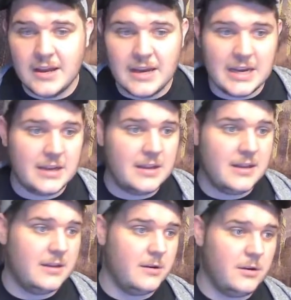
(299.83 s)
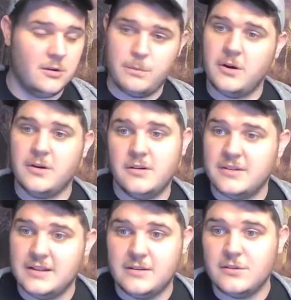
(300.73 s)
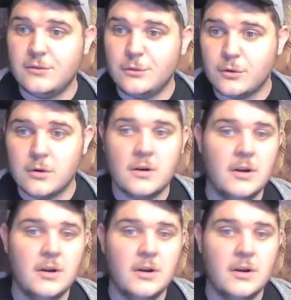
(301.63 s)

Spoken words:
and your partner's at the store.